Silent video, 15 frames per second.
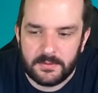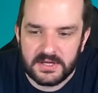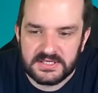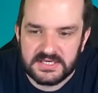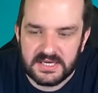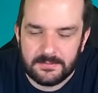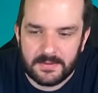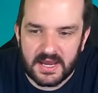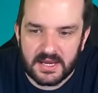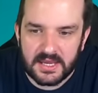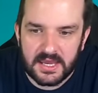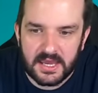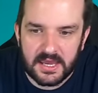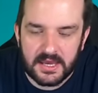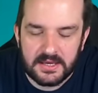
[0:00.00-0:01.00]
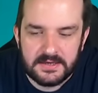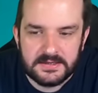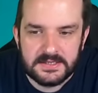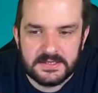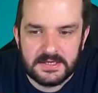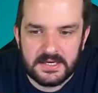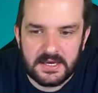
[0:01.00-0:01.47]
my team back here.
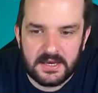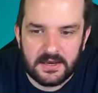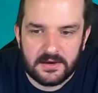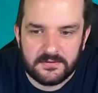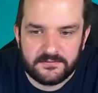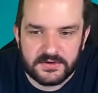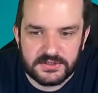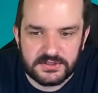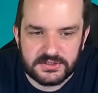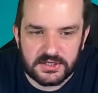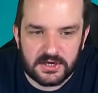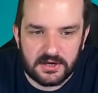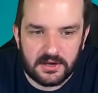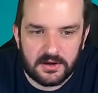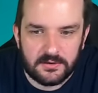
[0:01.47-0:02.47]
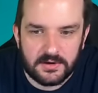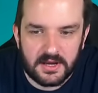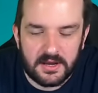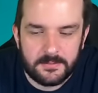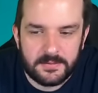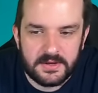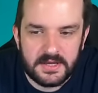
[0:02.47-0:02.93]
Hopefully it's just going to load
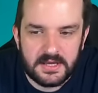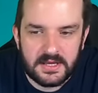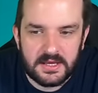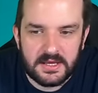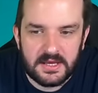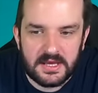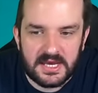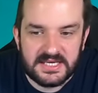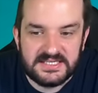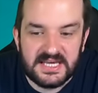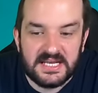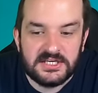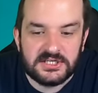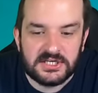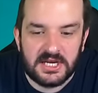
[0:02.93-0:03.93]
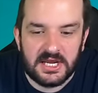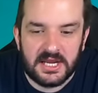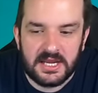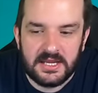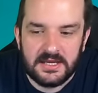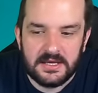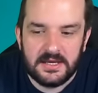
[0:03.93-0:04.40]
up.
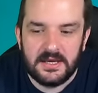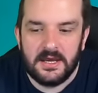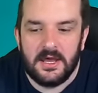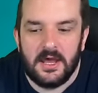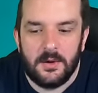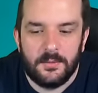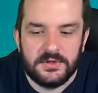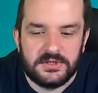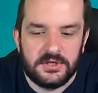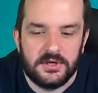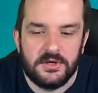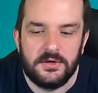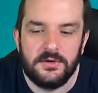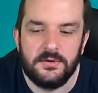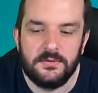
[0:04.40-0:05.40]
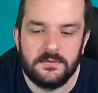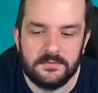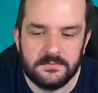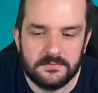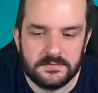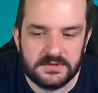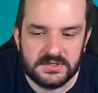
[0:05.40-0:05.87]
Essentially, I would do,
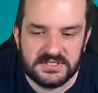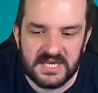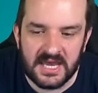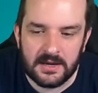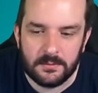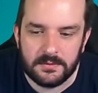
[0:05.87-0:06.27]
so Saka